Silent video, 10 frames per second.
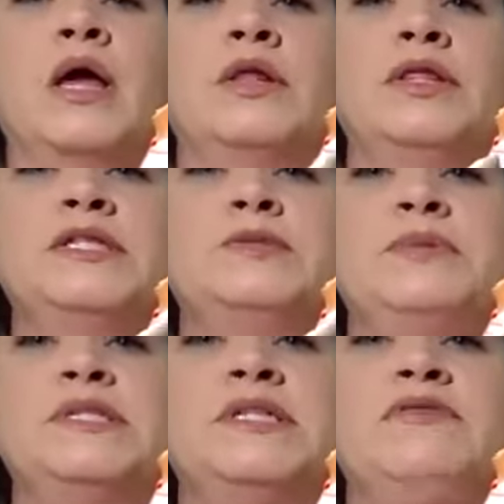This
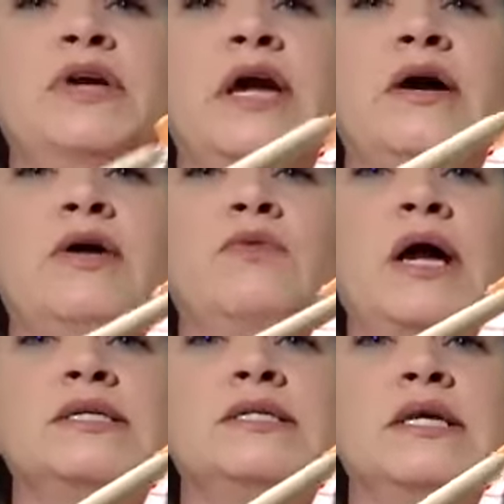specific area, right
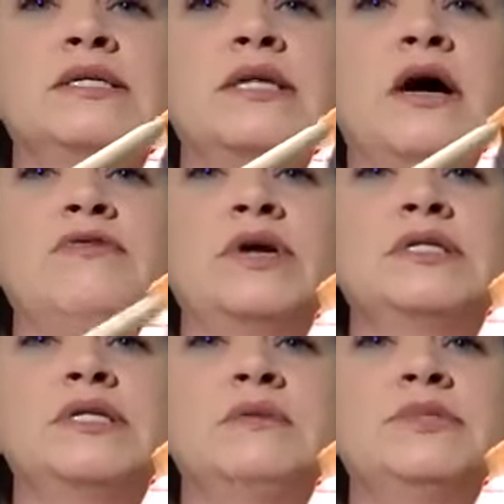as the esophagus
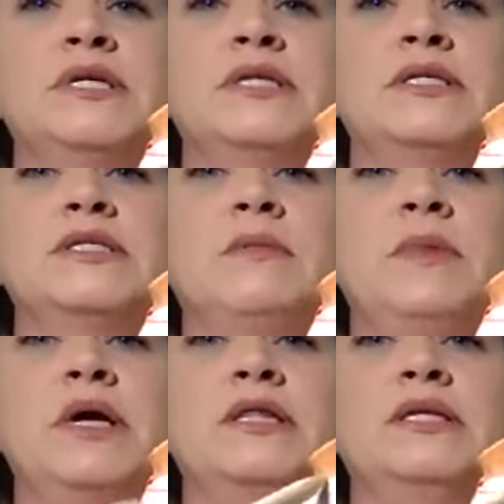comes into the
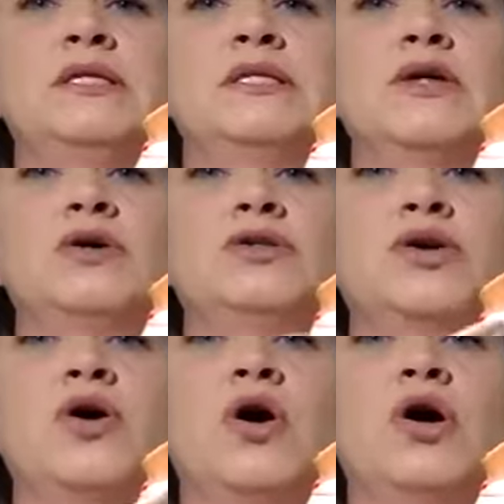stomach, this is called your
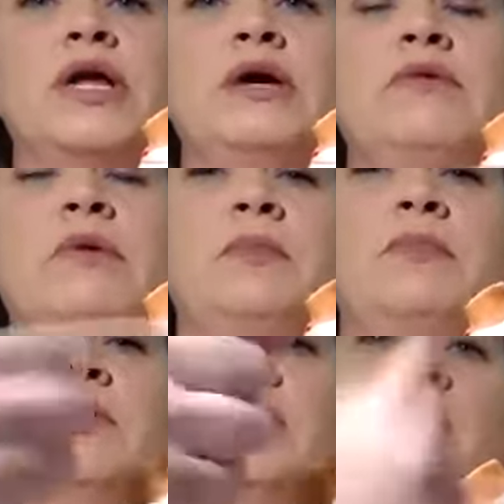cardia.
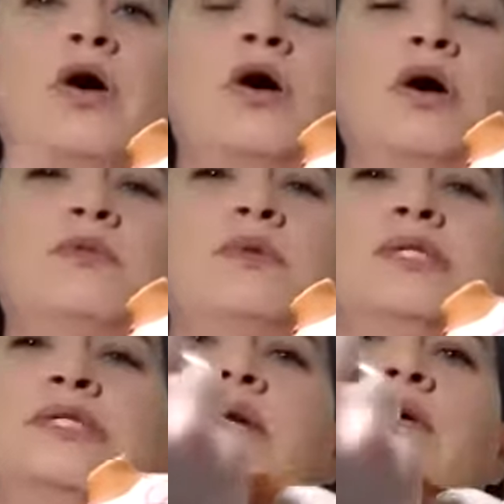Remember, your heart would
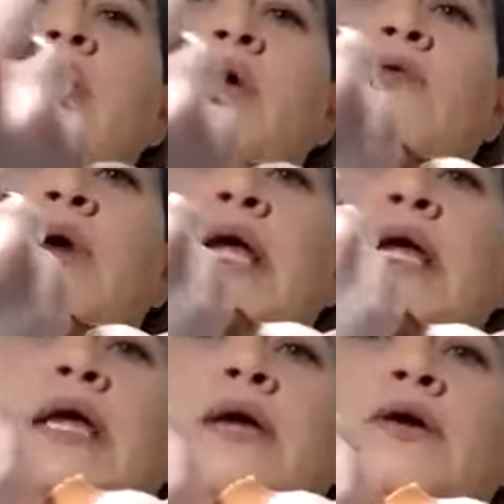sit right
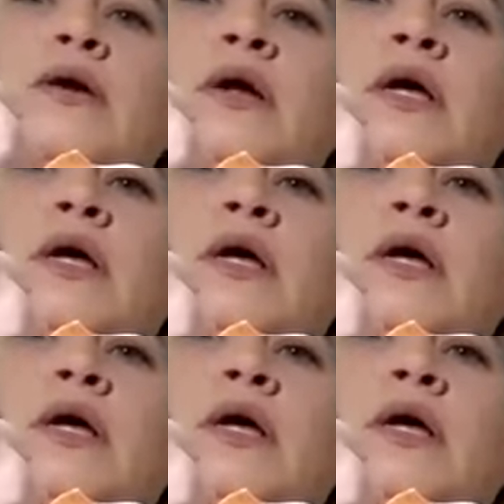here.